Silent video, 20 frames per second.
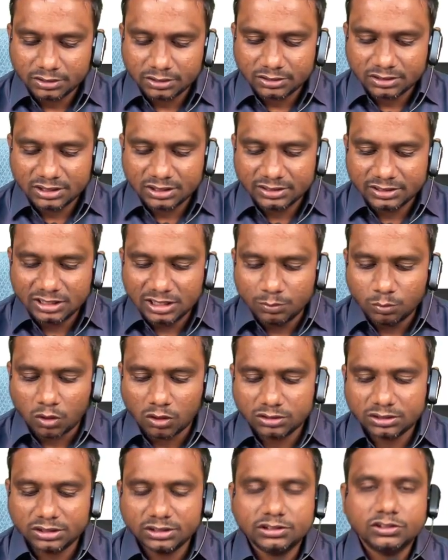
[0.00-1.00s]
60
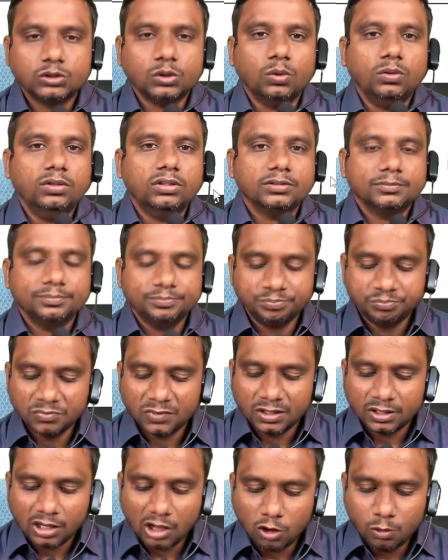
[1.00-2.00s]
boxes sold.
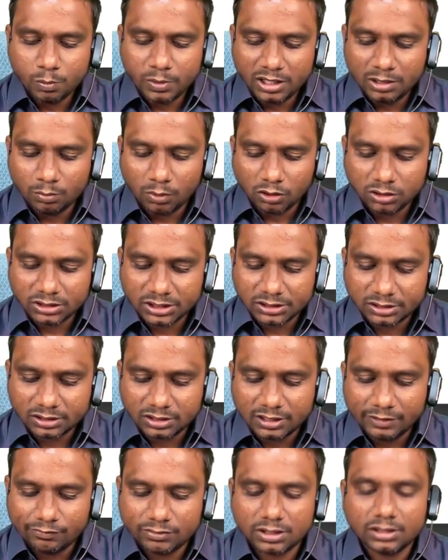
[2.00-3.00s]
How many boxes
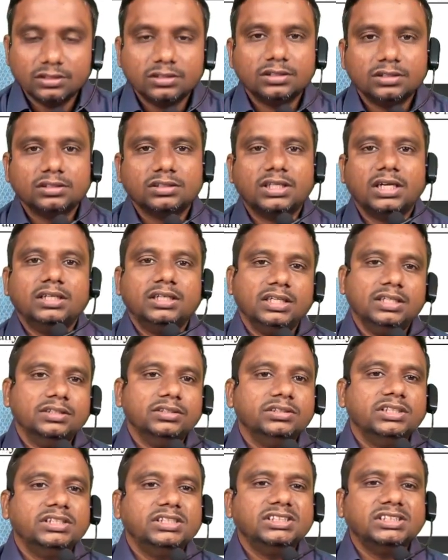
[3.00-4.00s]
left? 30.
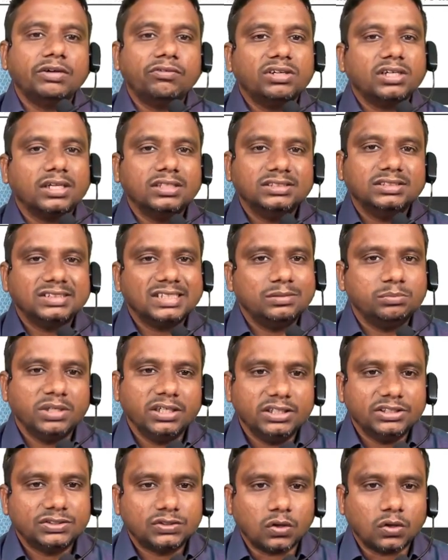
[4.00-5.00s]
This is our consignment
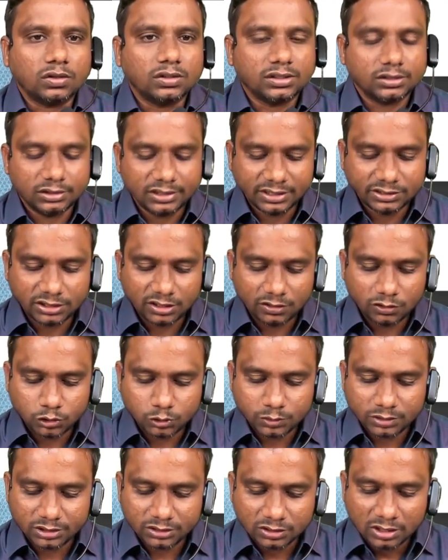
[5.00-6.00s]
stock. Yes or no,
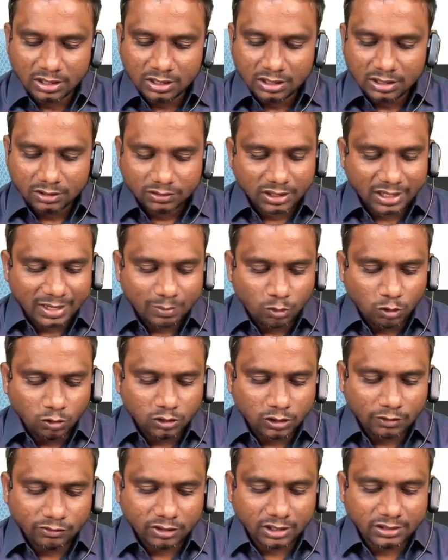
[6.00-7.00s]
students? The amount
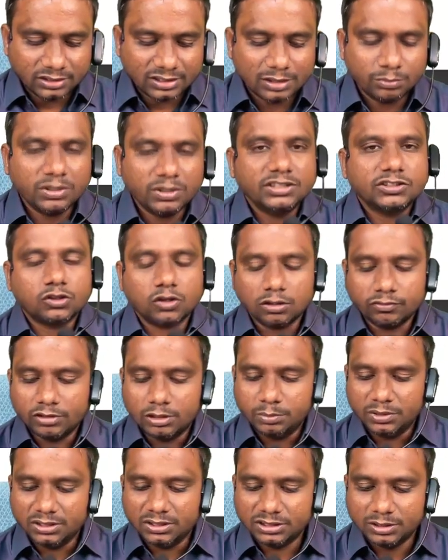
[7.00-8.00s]
of consignment stock will
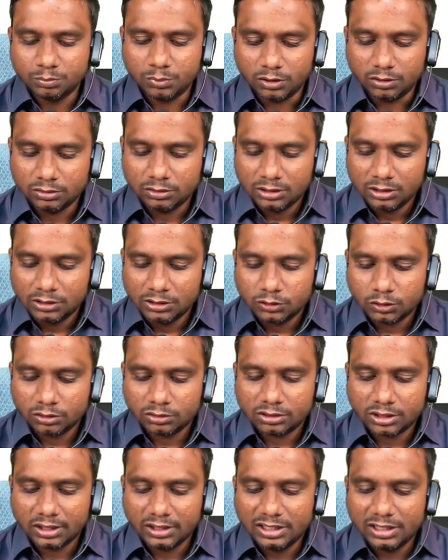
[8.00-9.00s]
be simple. Now
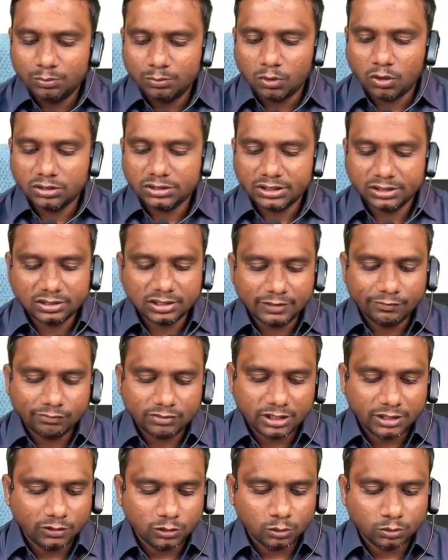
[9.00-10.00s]
30 boxes left
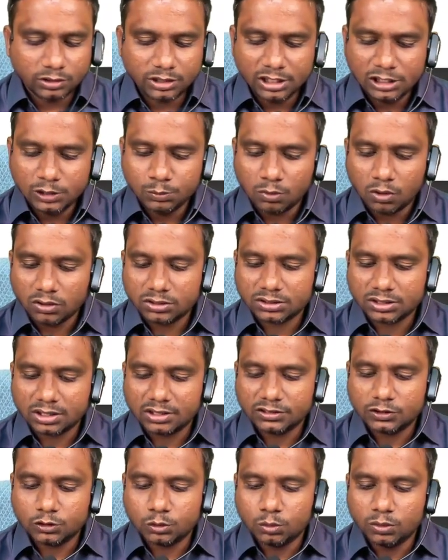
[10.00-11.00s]
into each box
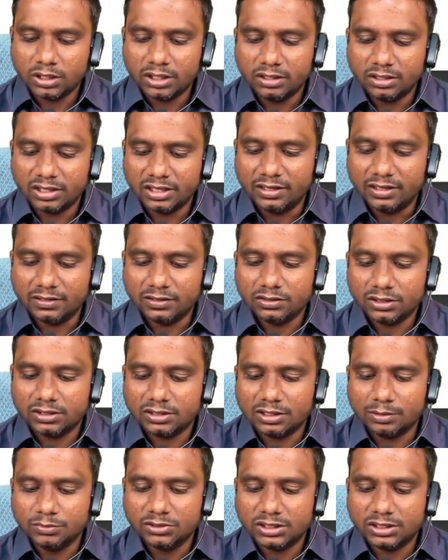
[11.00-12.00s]
cost 200. That
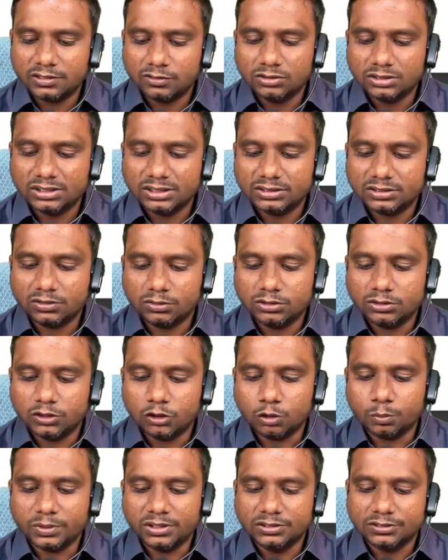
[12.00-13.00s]
comes around 6,000
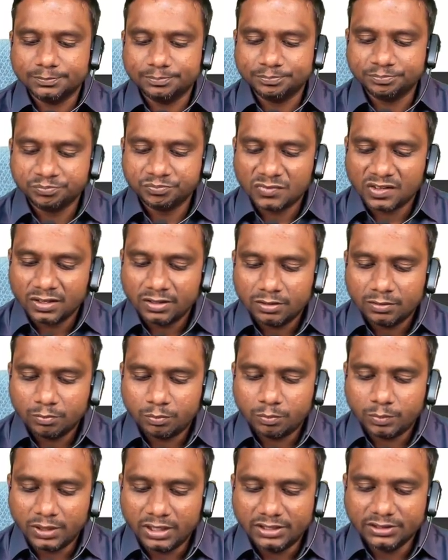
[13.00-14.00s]
rupees.
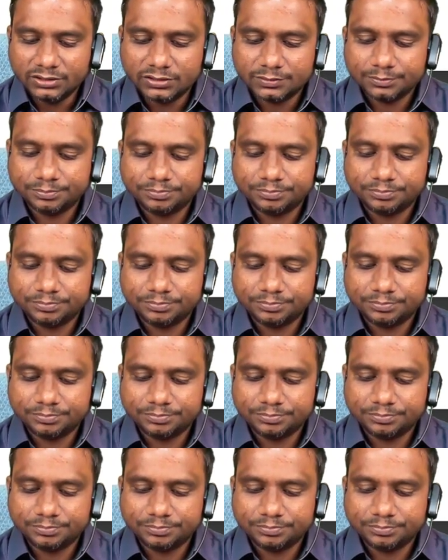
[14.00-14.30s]
Plus